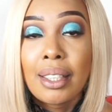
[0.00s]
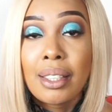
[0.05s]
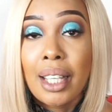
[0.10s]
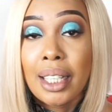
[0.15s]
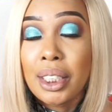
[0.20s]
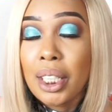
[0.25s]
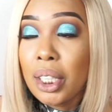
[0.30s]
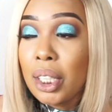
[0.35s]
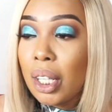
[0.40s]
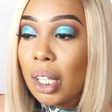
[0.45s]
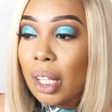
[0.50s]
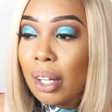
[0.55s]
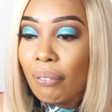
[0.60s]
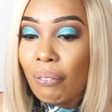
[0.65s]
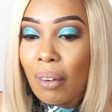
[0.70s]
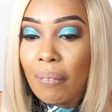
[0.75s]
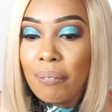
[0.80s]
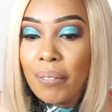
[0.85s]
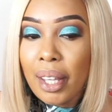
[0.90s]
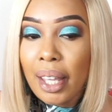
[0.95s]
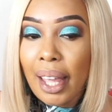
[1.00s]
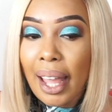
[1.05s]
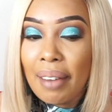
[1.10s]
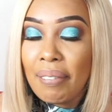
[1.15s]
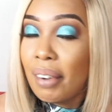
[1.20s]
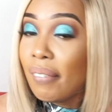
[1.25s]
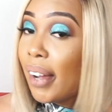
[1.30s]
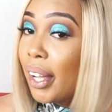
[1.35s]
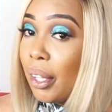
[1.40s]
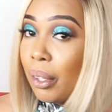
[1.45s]
Glutathione, for me,
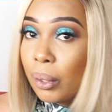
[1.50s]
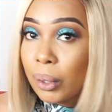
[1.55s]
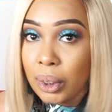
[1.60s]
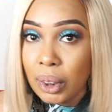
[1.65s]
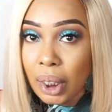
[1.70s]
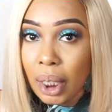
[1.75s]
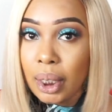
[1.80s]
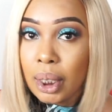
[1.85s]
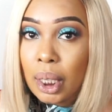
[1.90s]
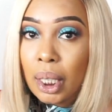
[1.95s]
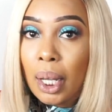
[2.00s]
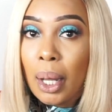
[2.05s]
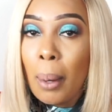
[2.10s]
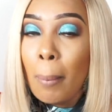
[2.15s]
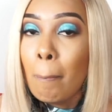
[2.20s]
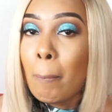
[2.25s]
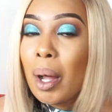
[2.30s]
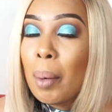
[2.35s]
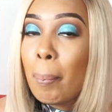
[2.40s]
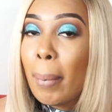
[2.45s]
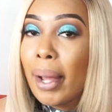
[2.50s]
I've never used it, but